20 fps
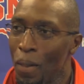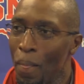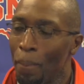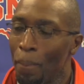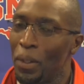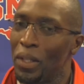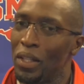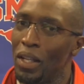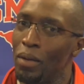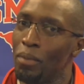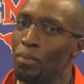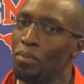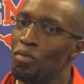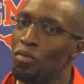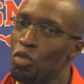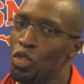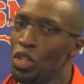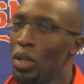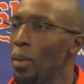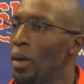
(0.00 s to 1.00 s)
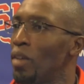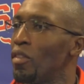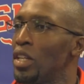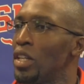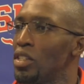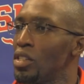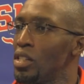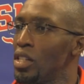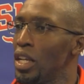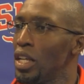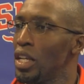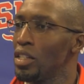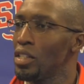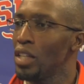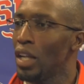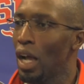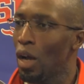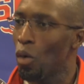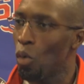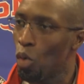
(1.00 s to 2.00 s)
But then some of it is things
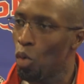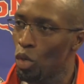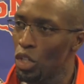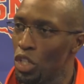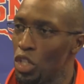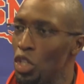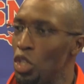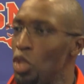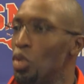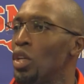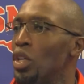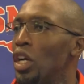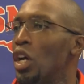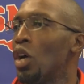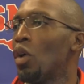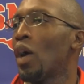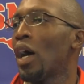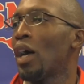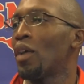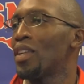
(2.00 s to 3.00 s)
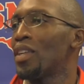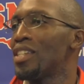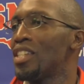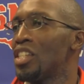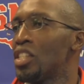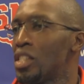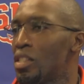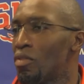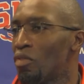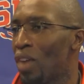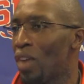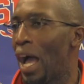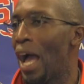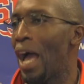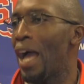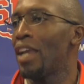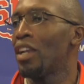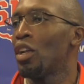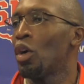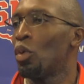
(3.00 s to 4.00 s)
that I want you to go out and
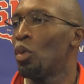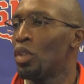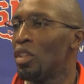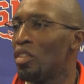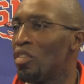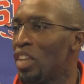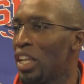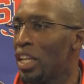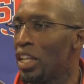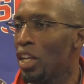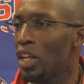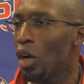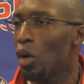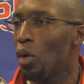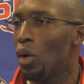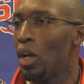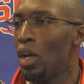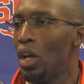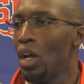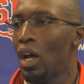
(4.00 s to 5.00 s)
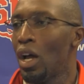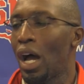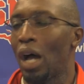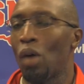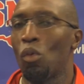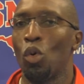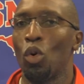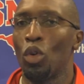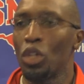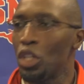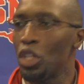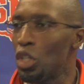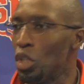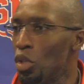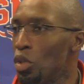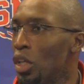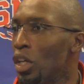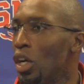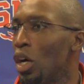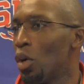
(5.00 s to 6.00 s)
find on the video. I want
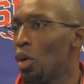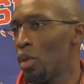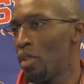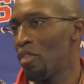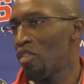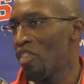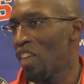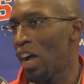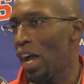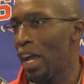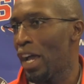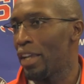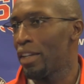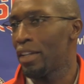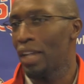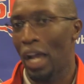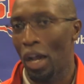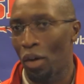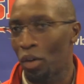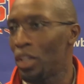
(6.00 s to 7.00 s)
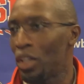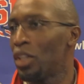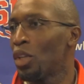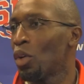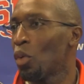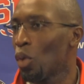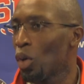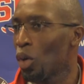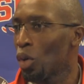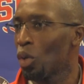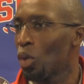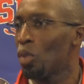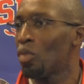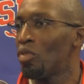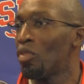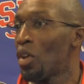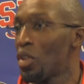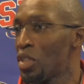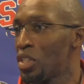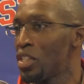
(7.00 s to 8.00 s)
you to go and find out in the world
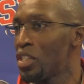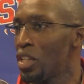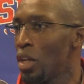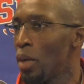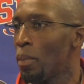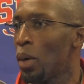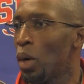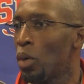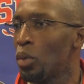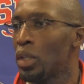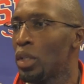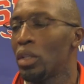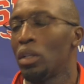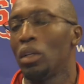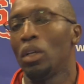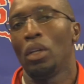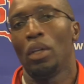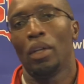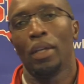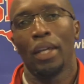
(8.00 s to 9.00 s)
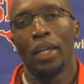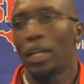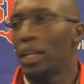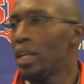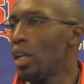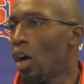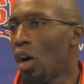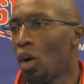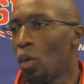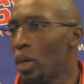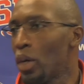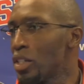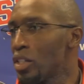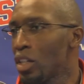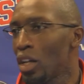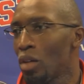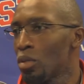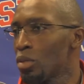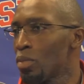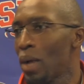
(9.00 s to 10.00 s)
versus the opponent. And he always
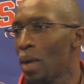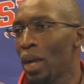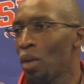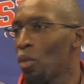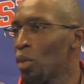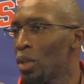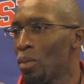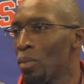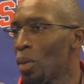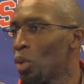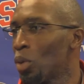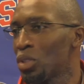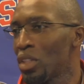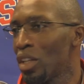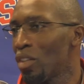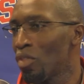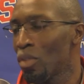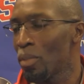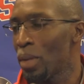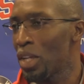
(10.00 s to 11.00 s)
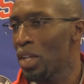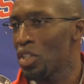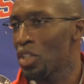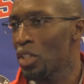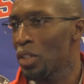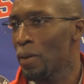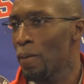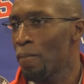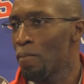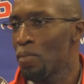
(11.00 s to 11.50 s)
comes back with the most information.